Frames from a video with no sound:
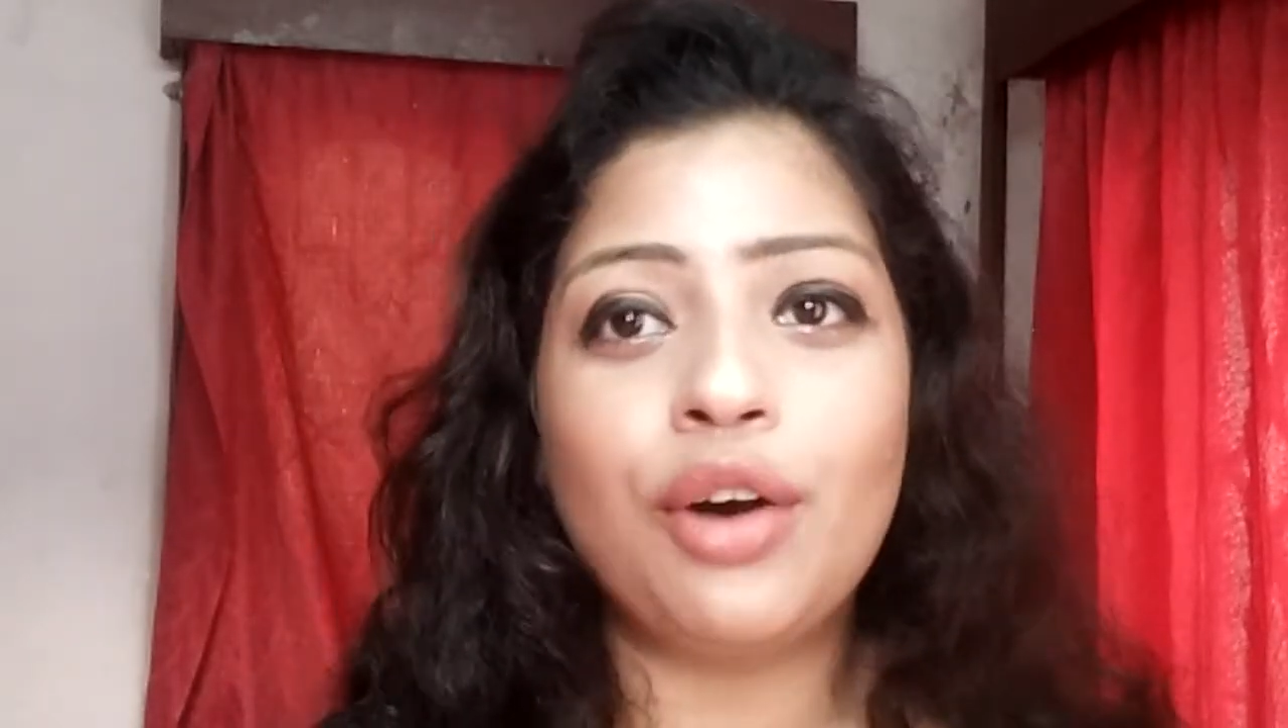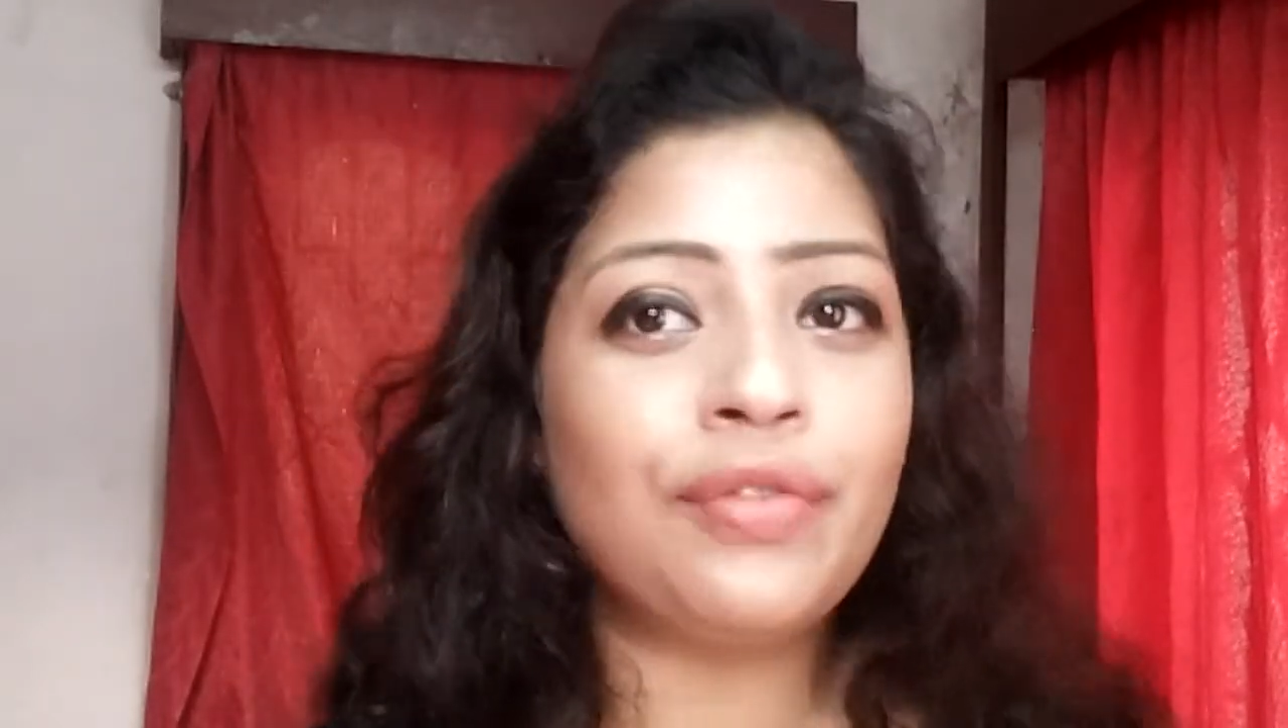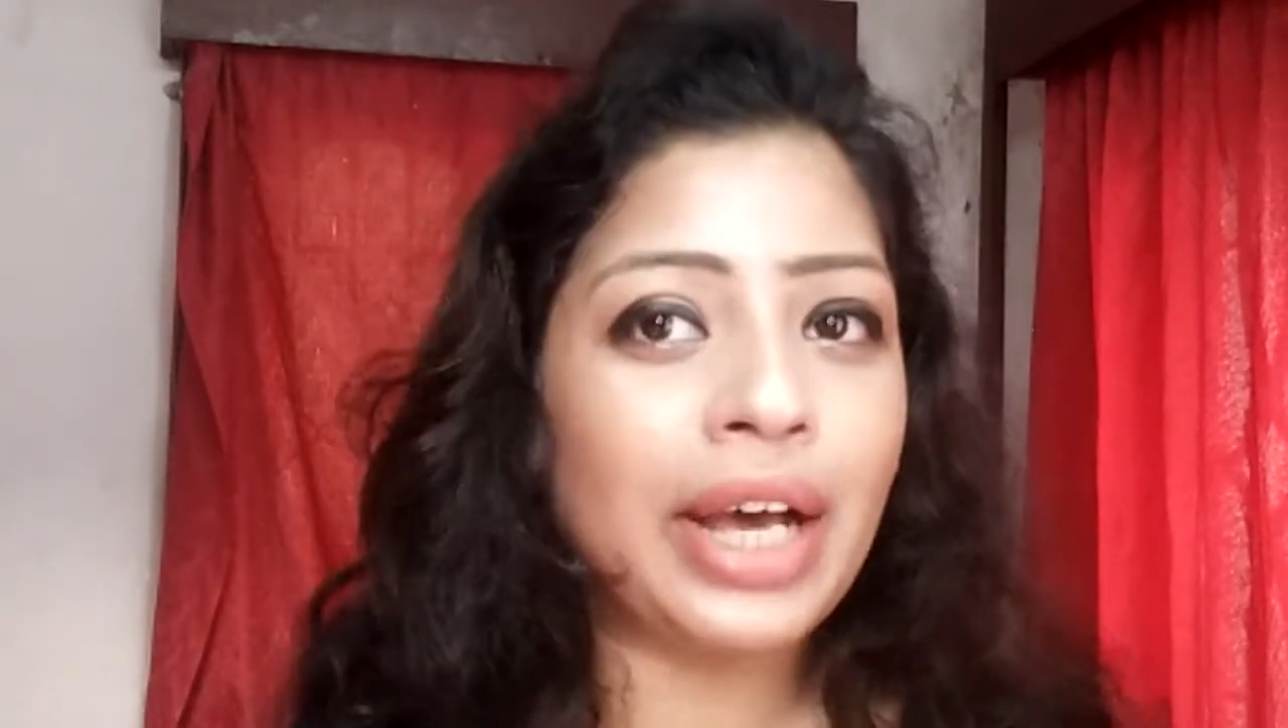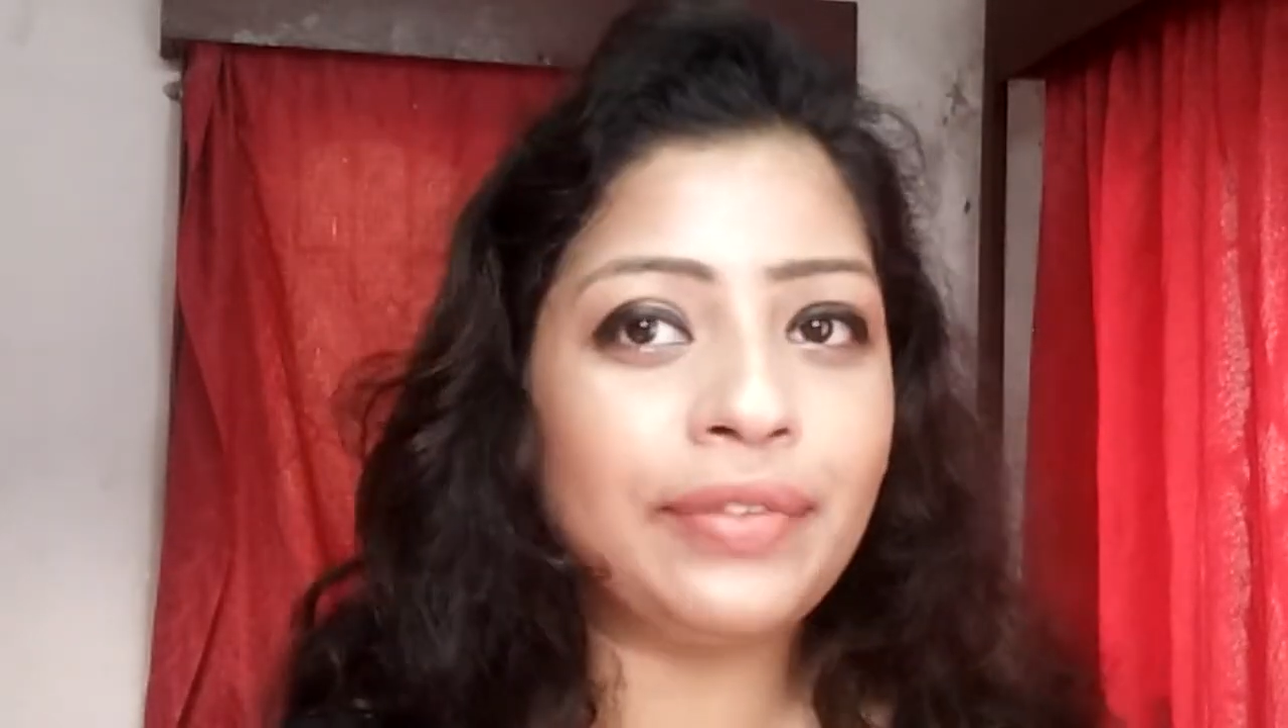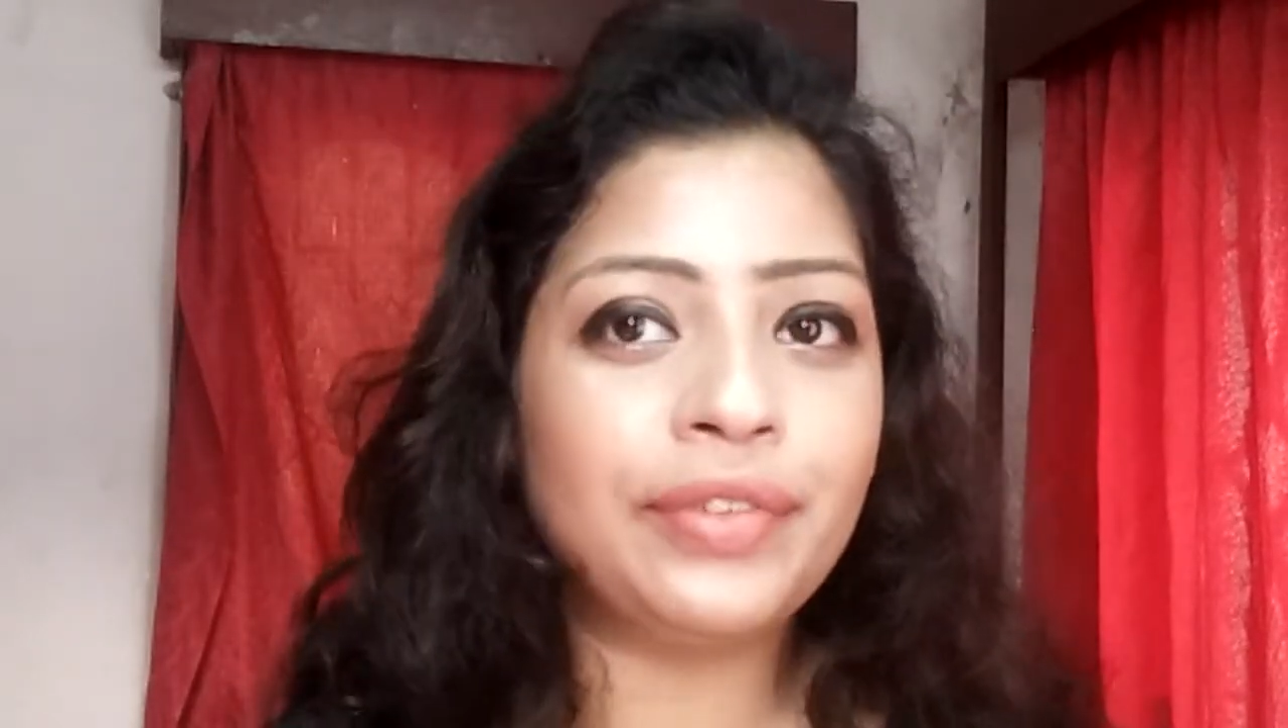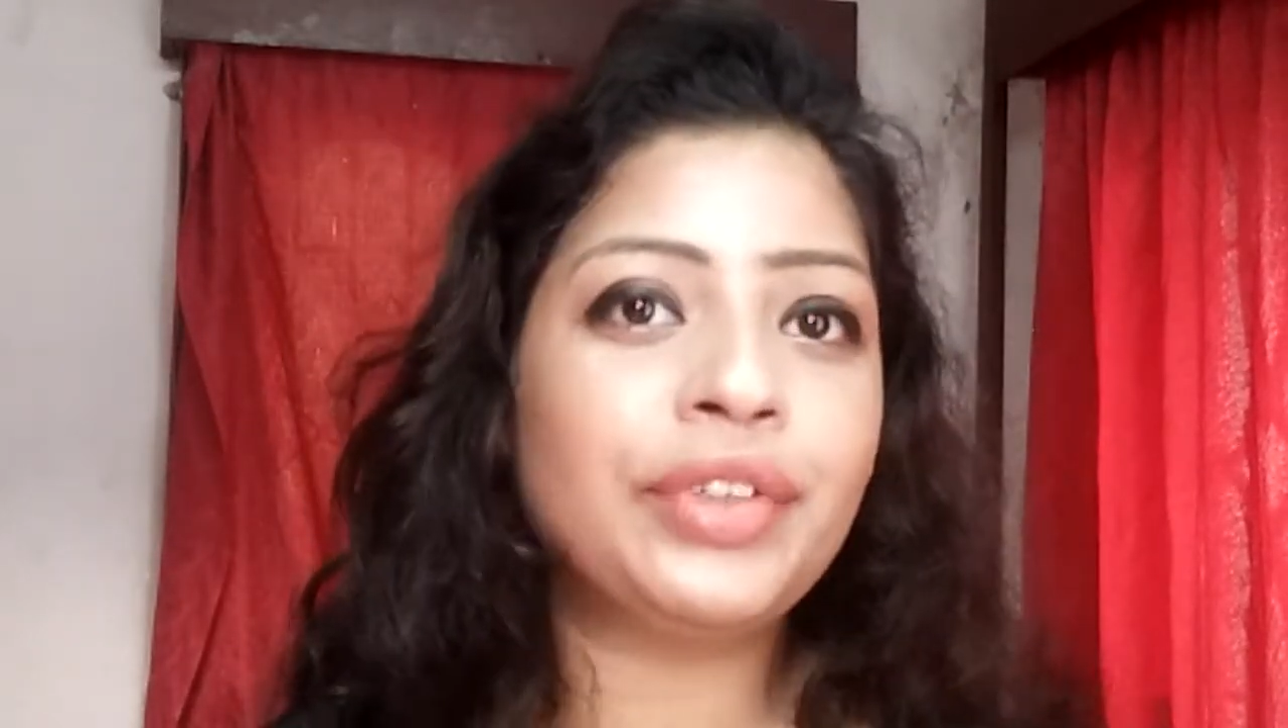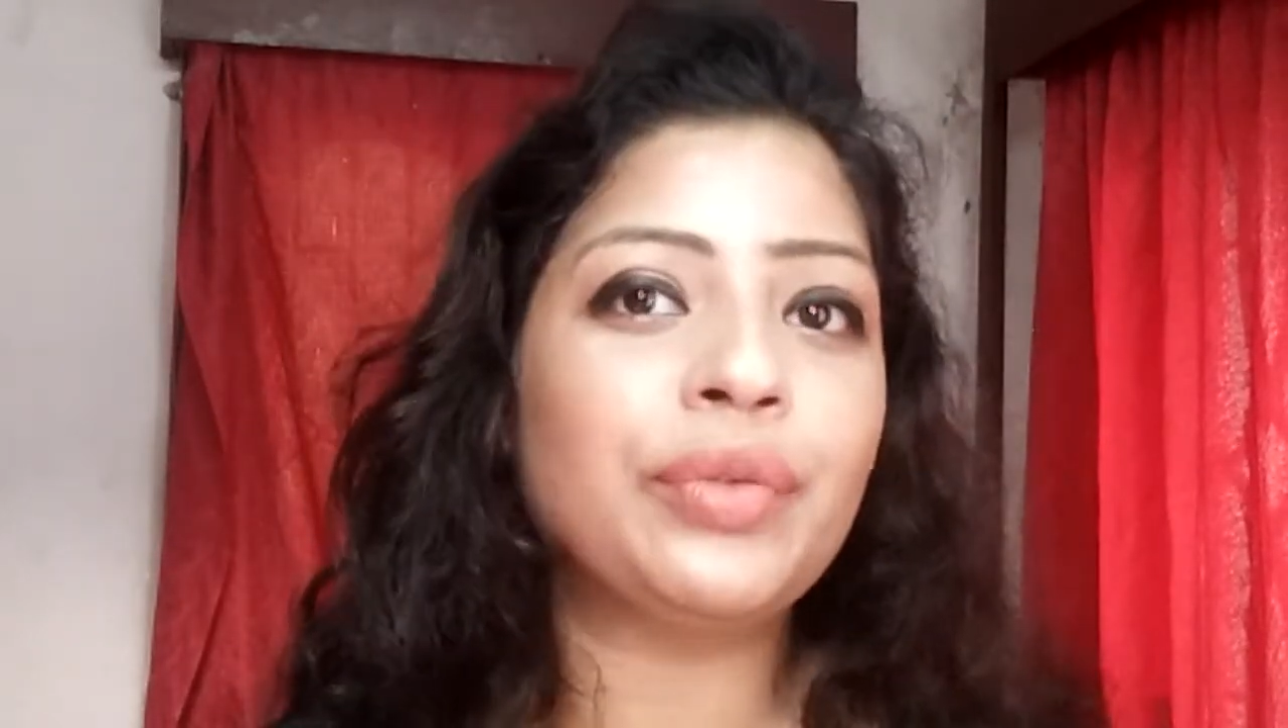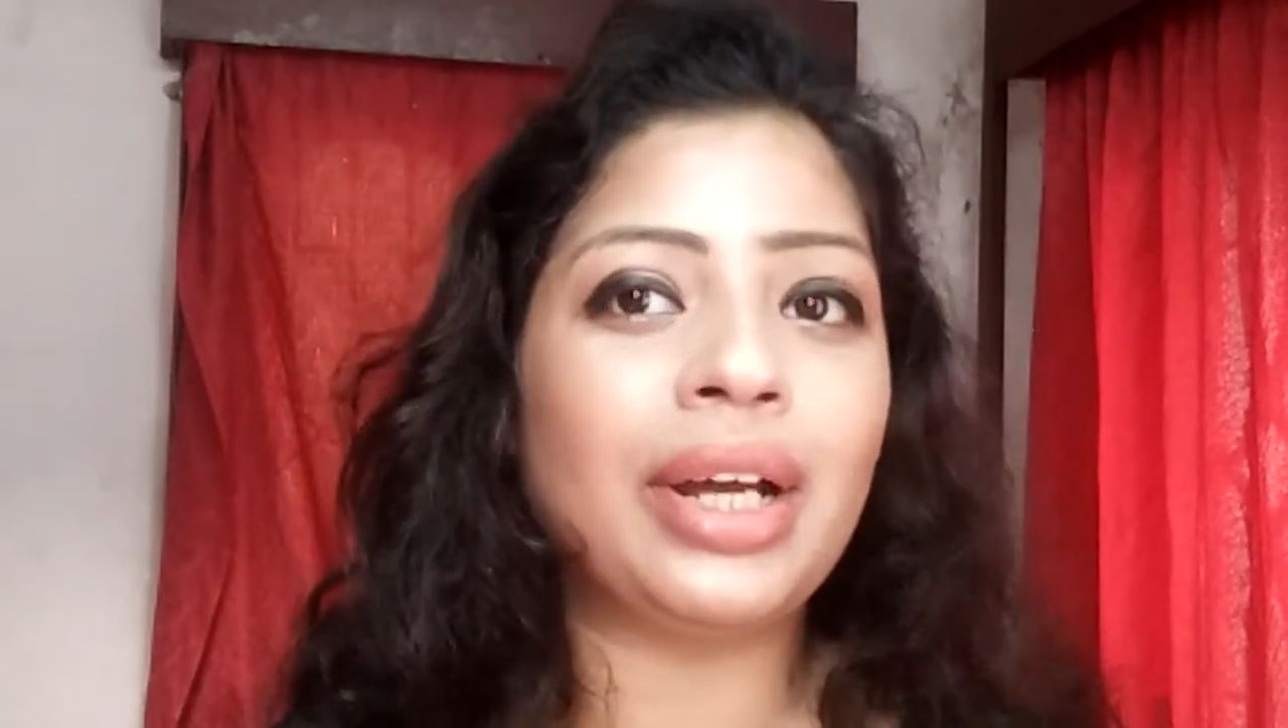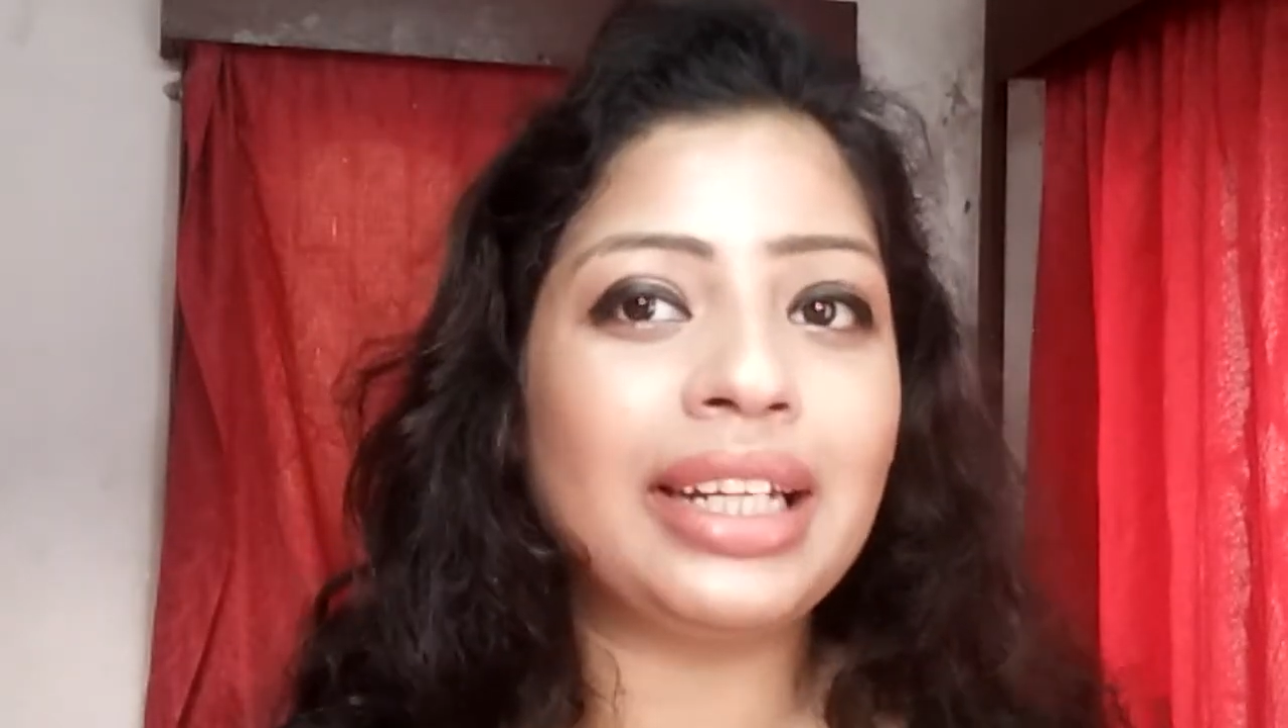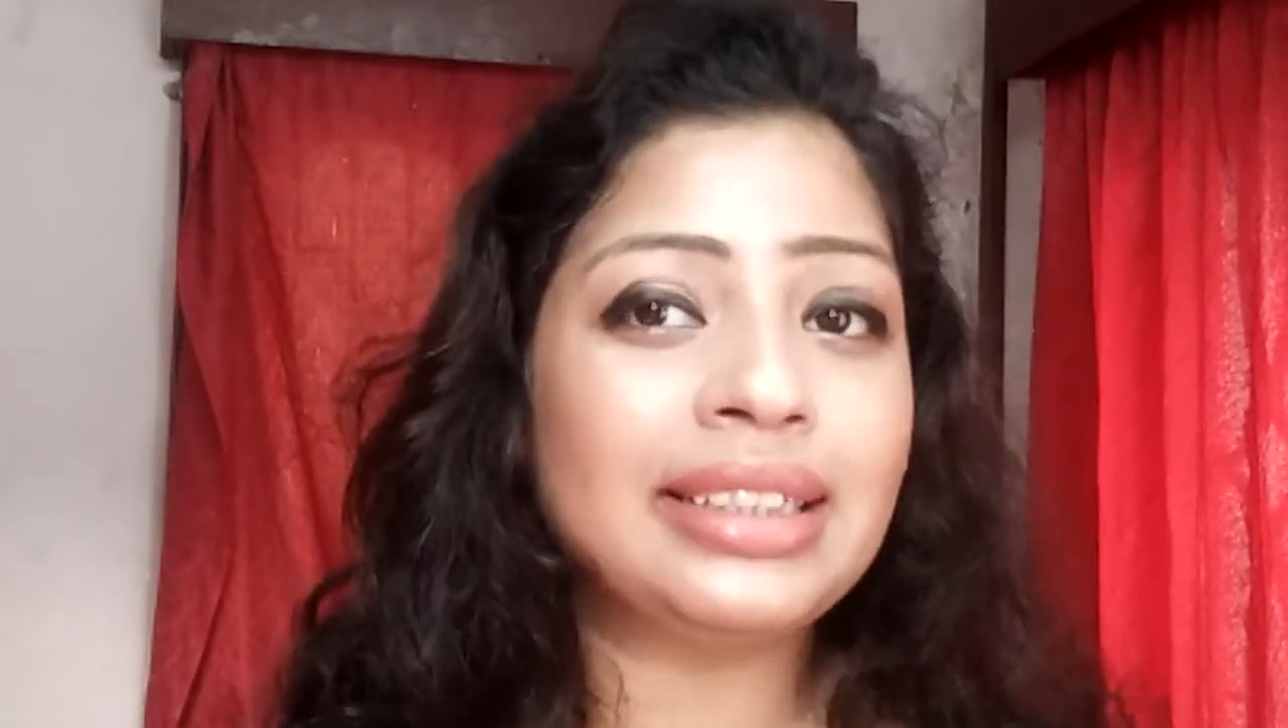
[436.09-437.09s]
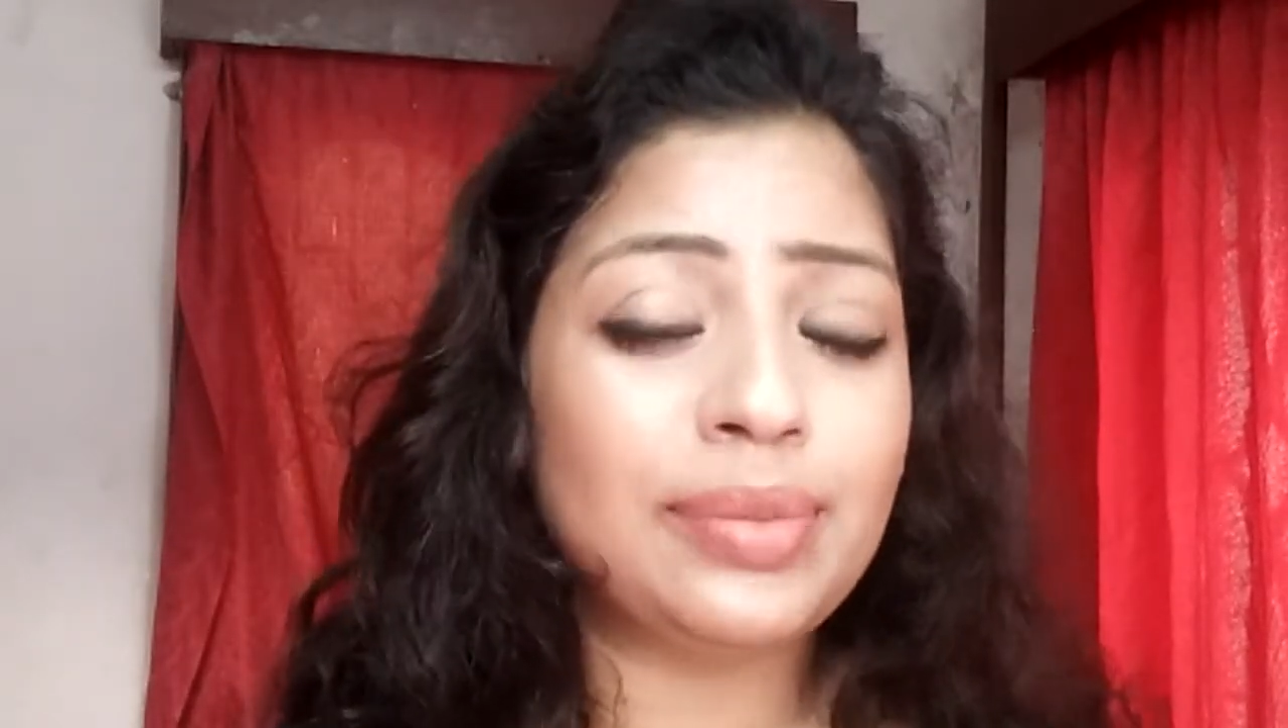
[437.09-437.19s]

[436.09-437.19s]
or 551th